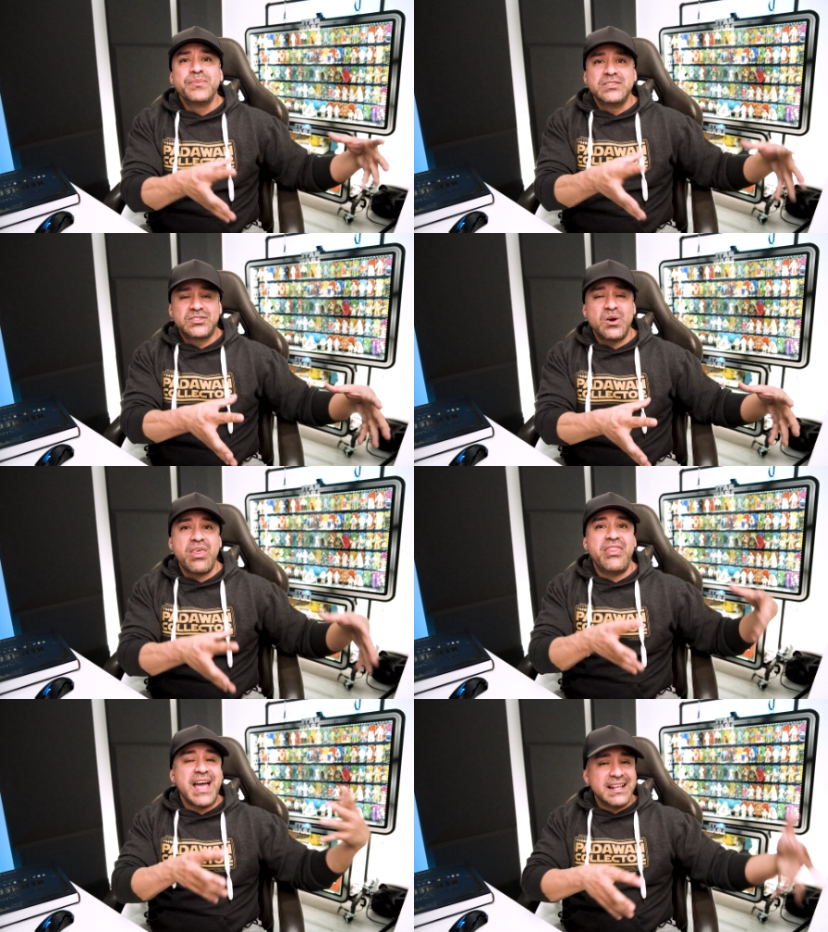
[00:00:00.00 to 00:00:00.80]
So
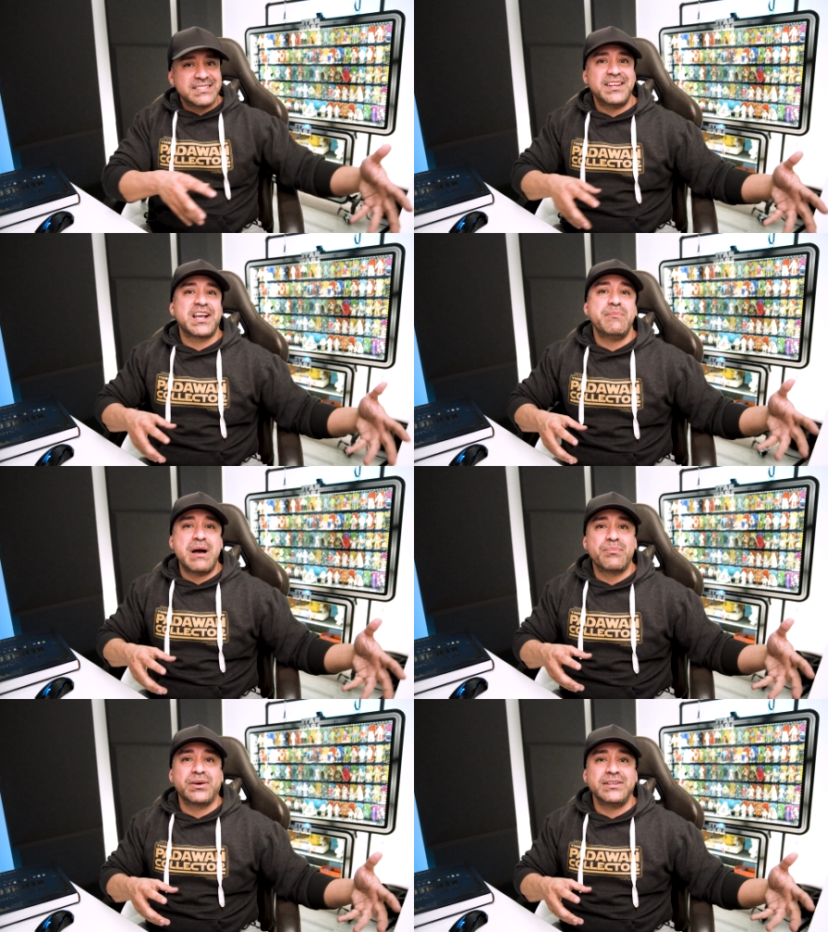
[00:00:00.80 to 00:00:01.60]
that's gonna come
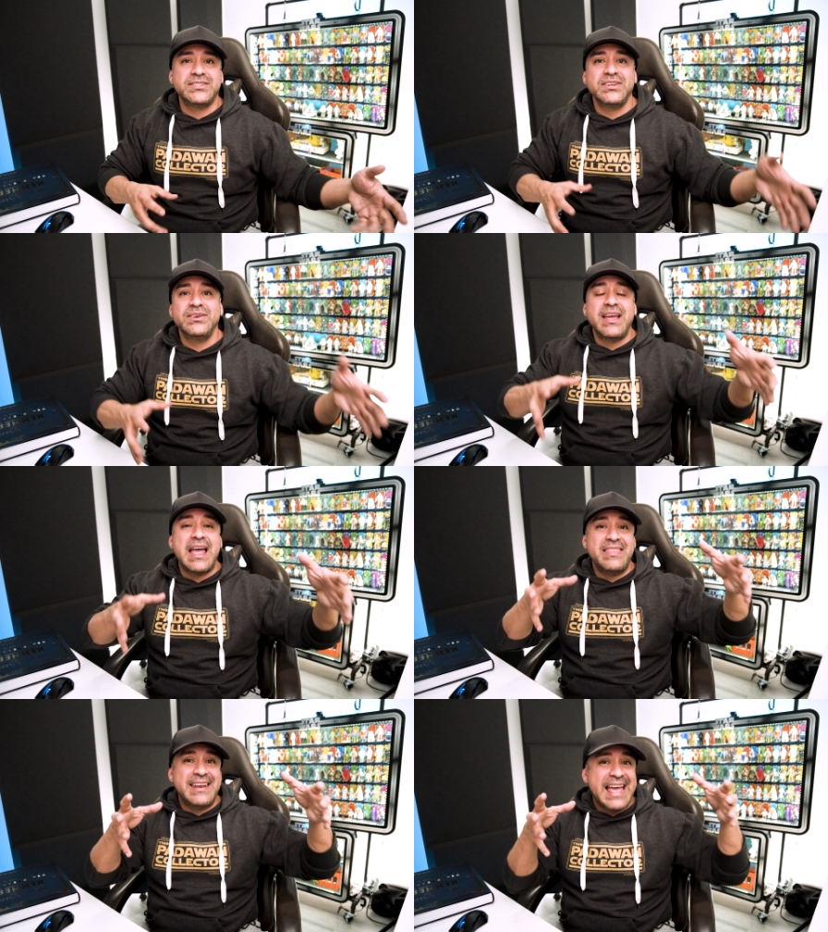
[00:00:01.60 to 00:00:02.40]
out pretty soon.
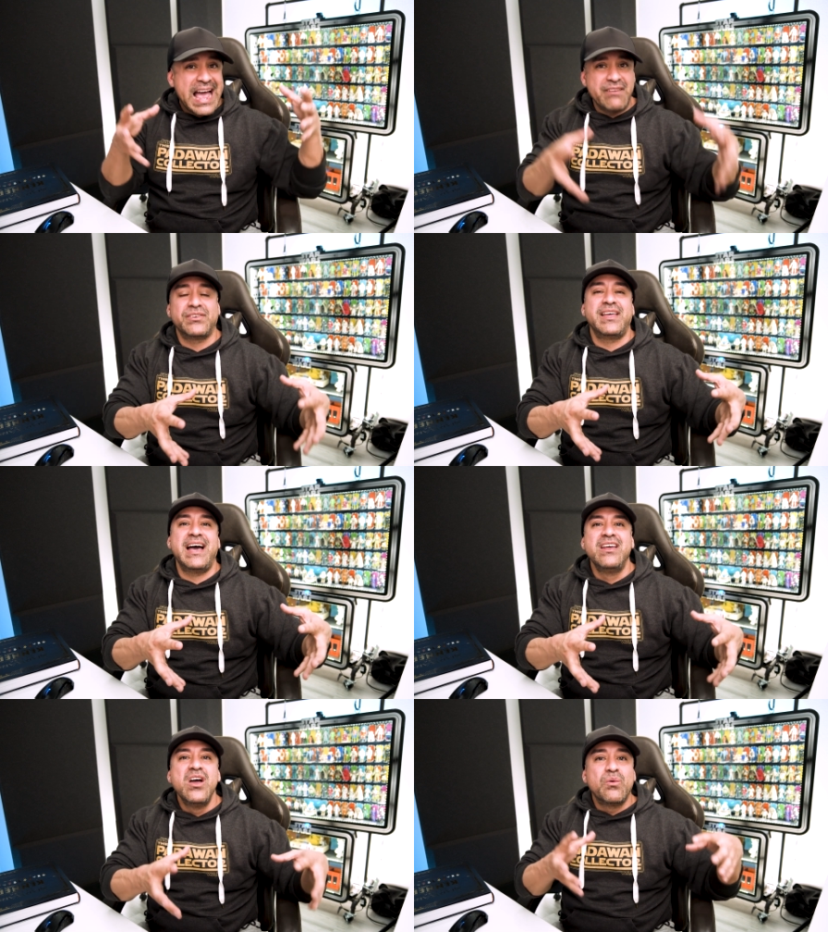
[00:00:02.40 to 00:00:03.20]
And then after
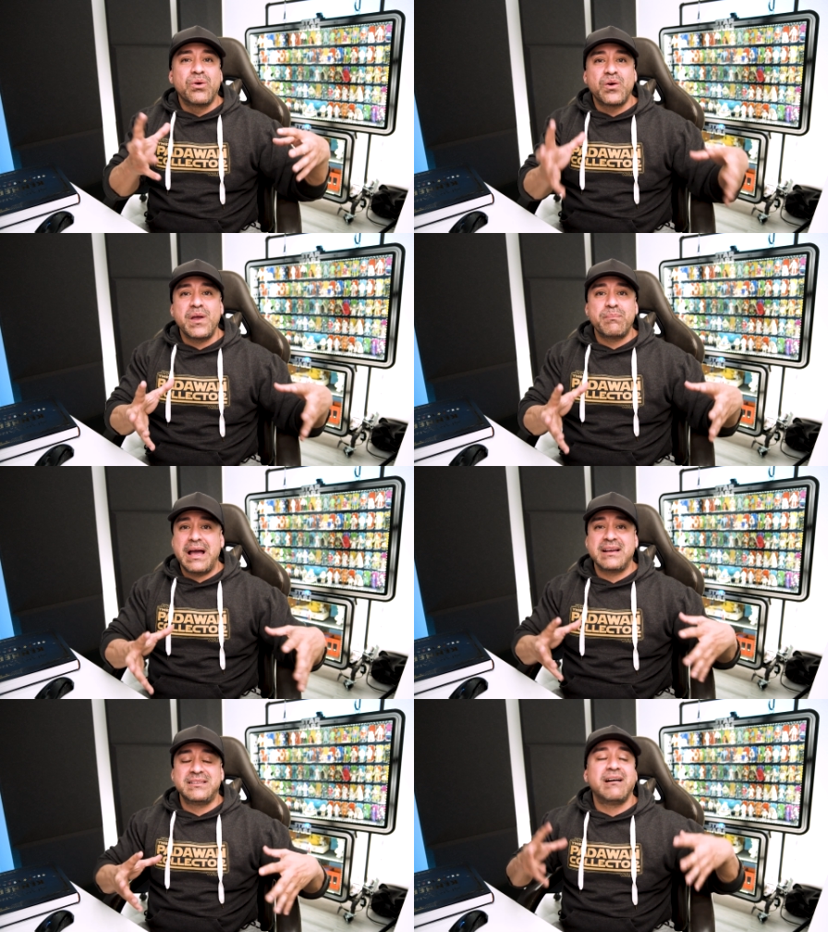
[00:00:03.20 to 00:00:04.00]
that, we're going
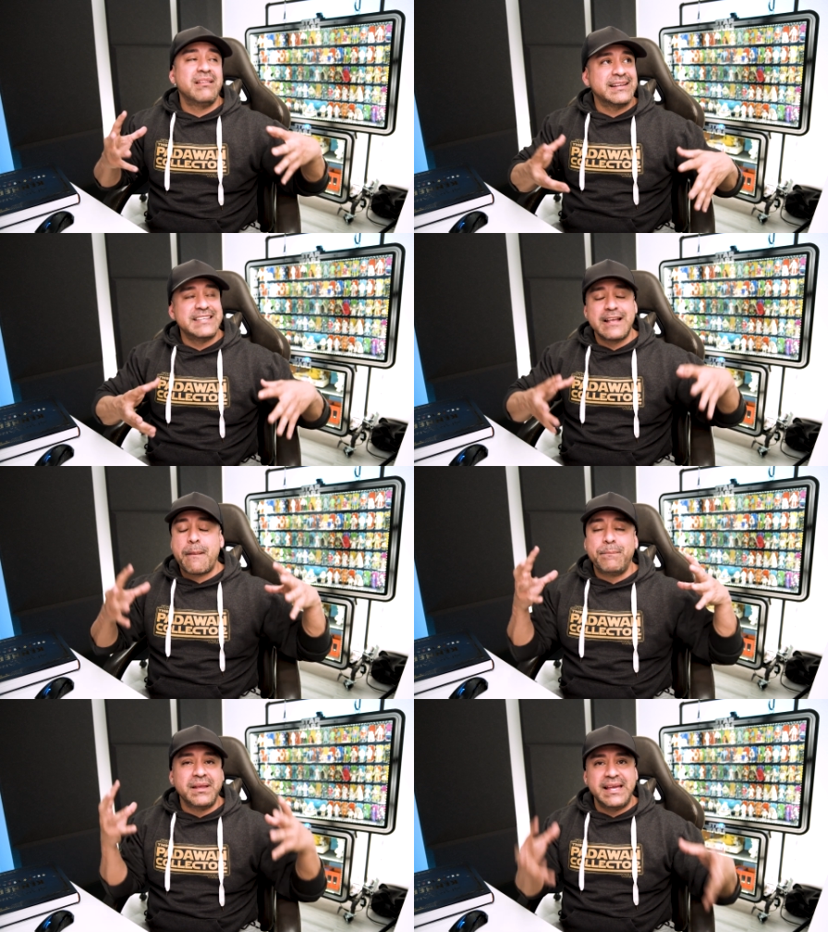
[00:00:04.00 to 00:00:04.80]
back to collecting
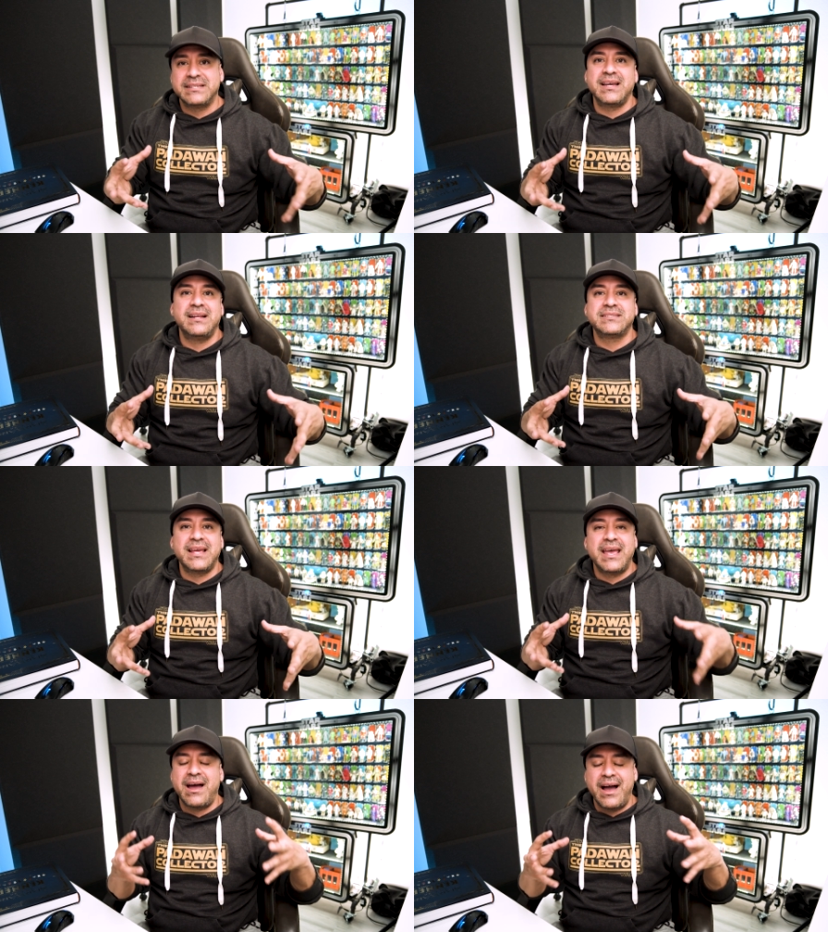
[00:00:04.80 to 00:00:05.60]
play sets,
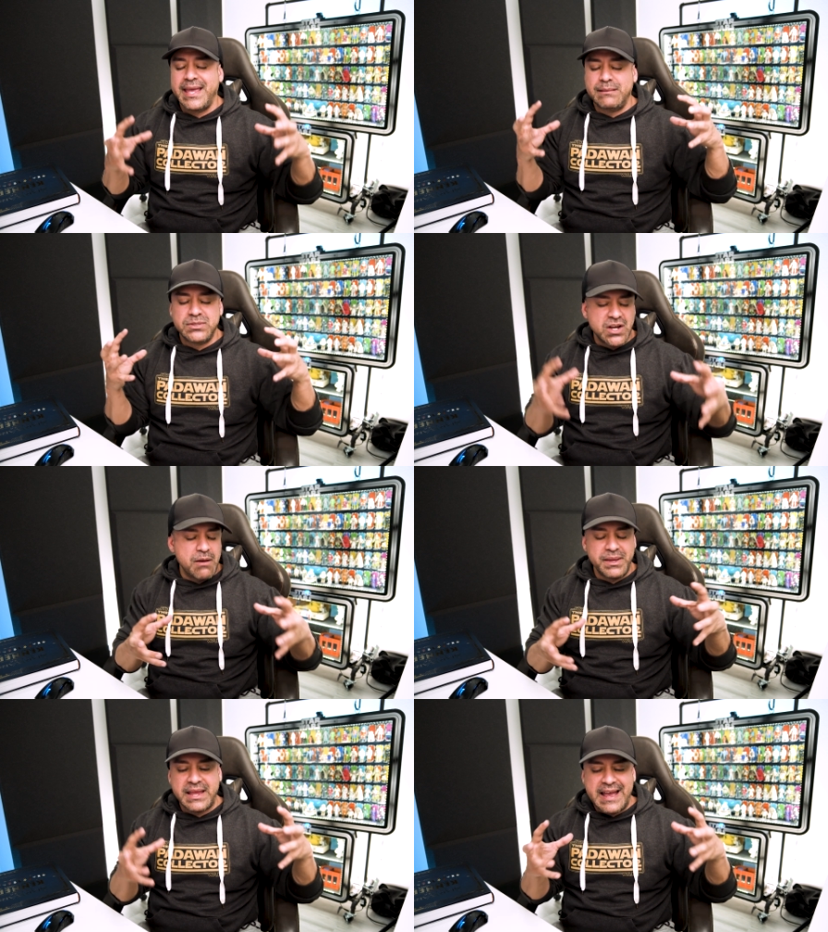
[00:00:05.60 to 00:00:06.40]
and I am
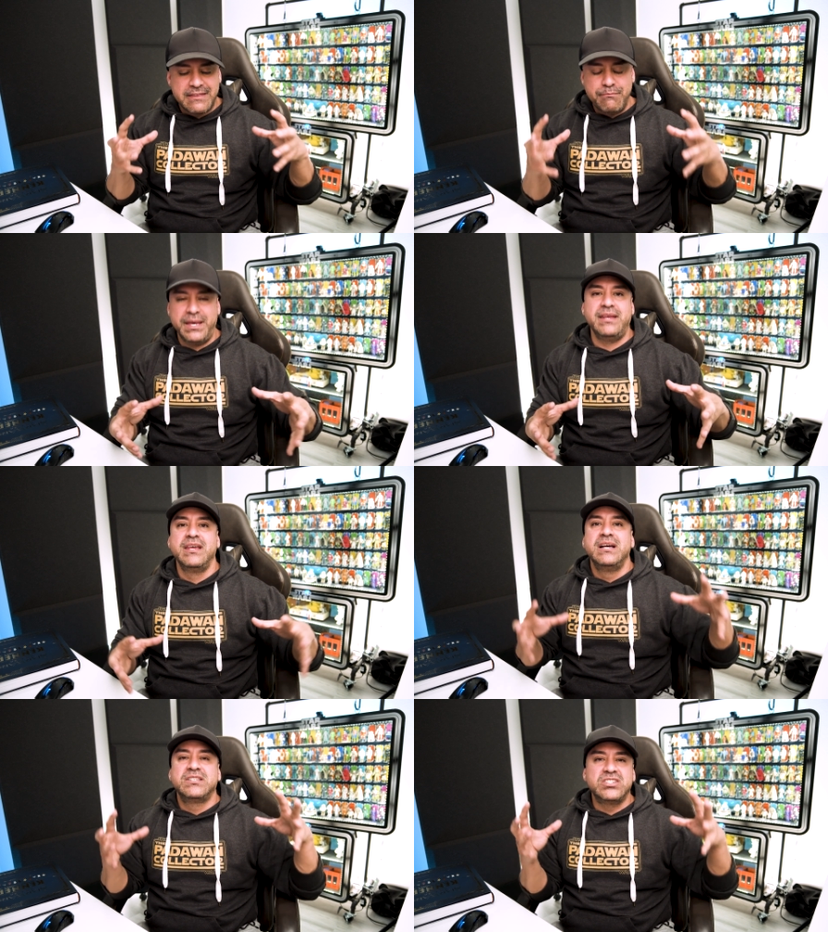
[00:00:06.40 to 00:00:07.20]
chomping at the bit
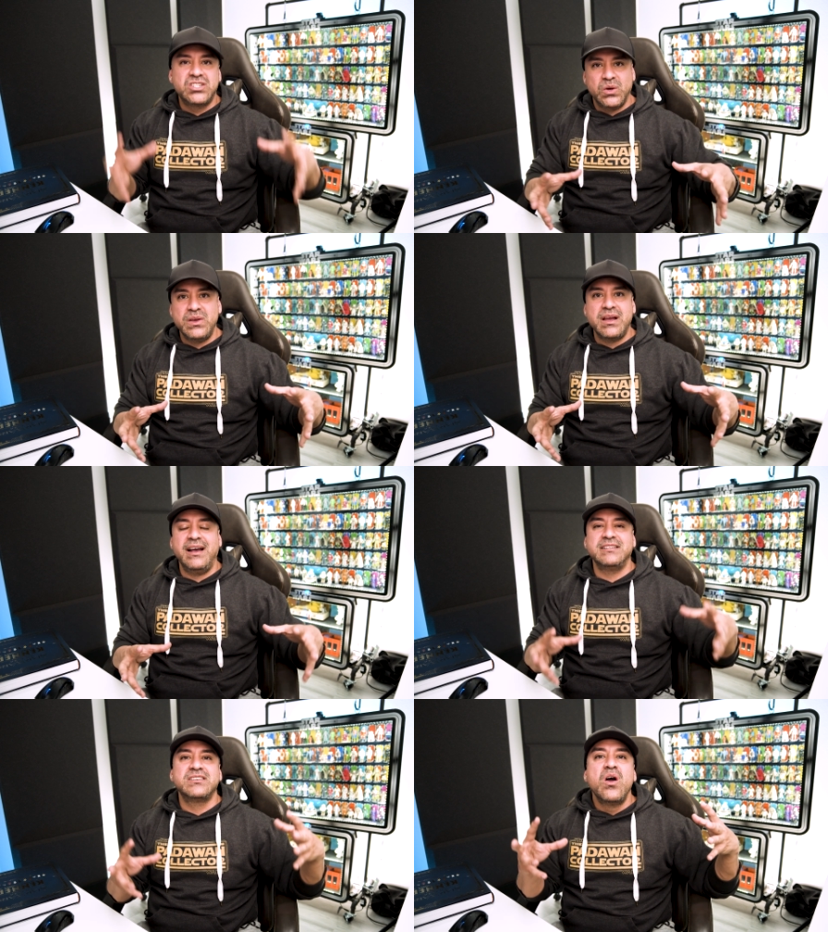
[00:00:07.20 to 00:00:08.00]
to show you guys